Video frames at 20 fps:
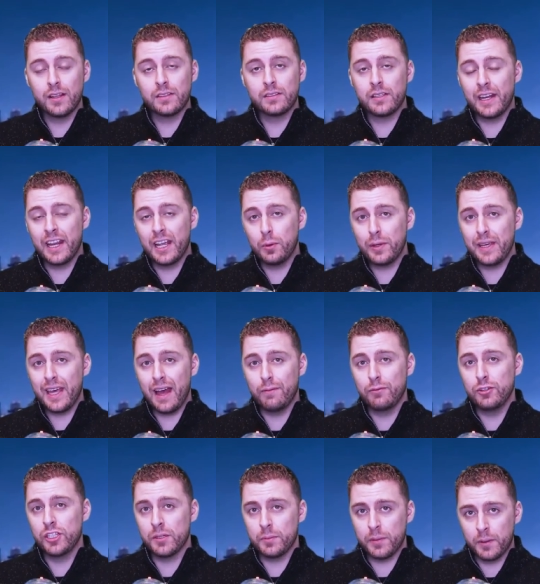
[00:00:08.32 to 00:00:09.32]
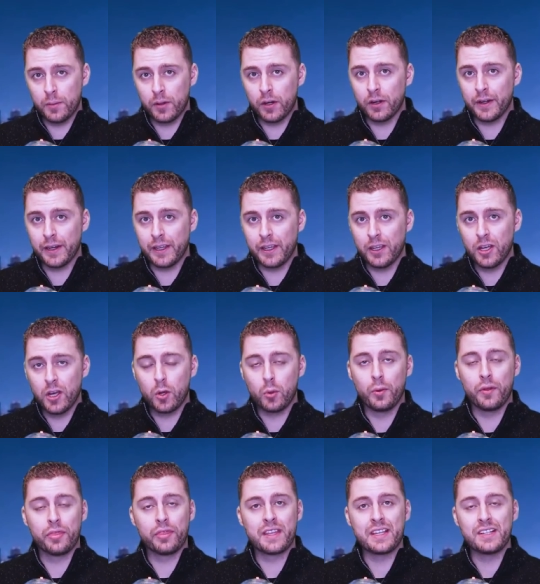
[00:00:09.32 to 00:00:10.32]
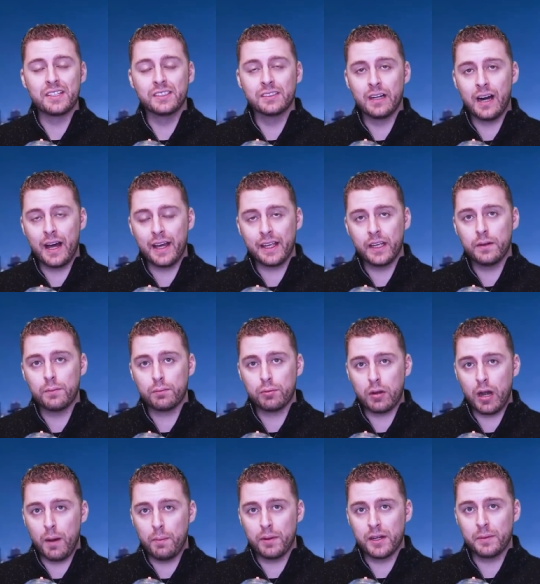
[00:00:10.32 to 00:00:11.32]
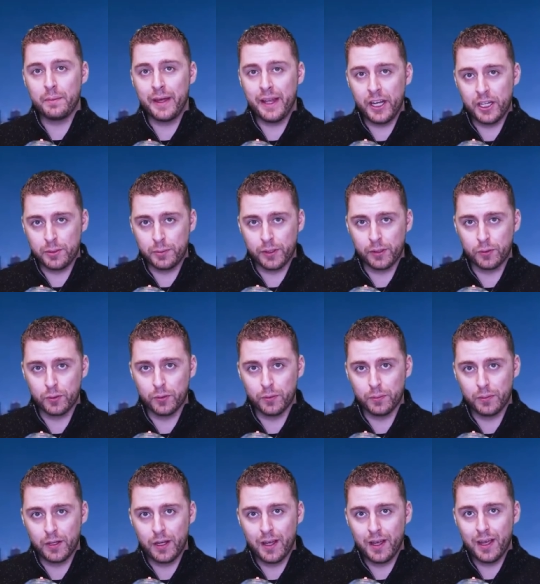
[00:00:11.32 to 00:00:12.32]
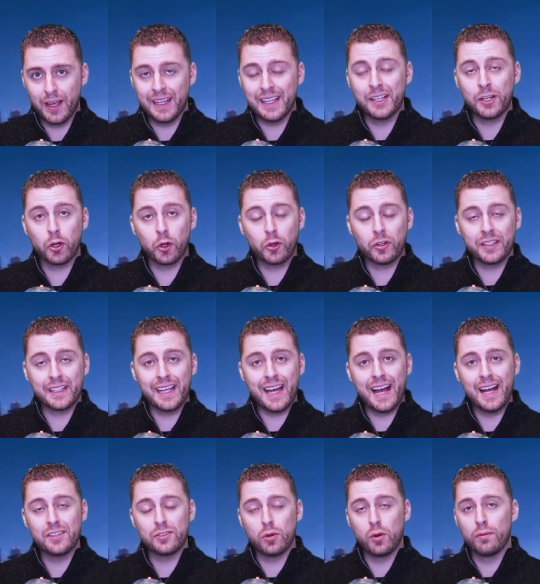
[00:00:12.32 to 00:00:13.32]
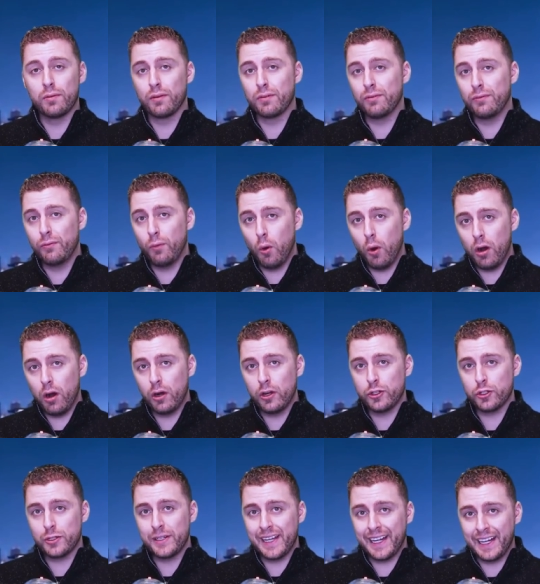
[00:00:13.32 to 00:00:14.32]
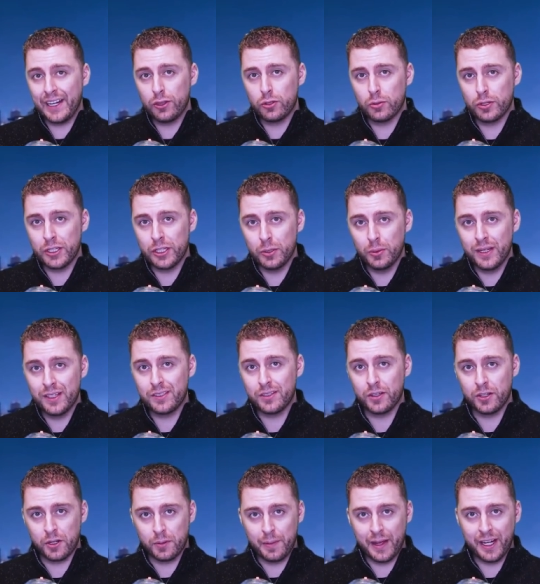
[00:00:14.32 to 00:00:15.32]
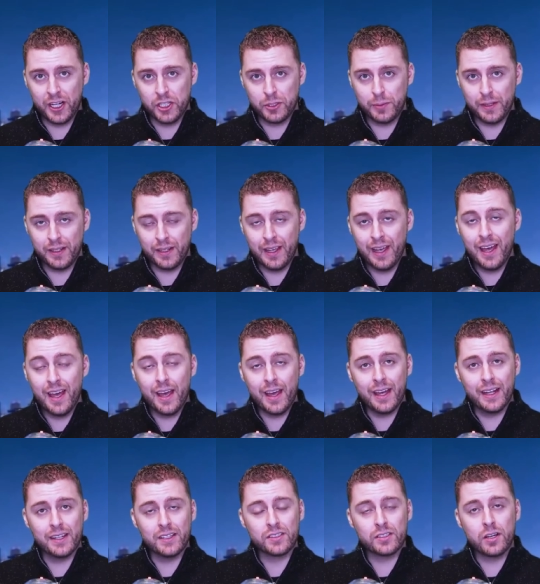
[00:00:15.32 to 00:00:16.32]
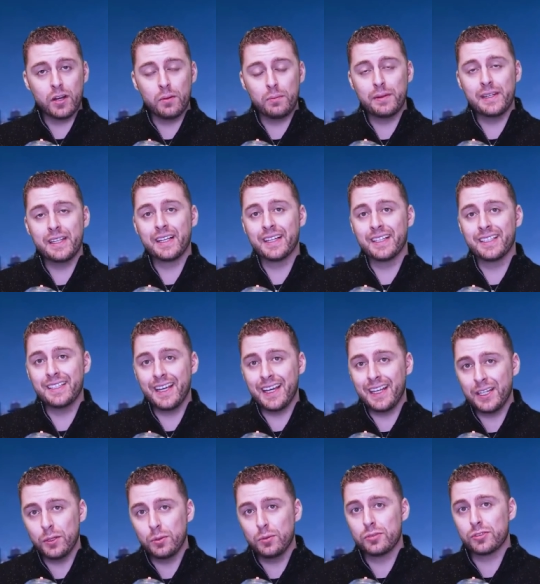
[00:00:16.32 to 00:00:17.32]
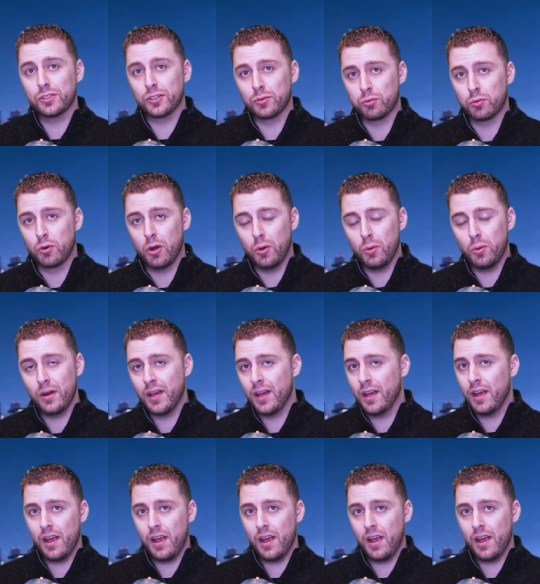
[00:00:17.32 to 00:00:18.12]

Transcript: Today, we have Jimmy Murray with the Lion Property Management Group. He currently has over 483 units under management, and his company continues to grow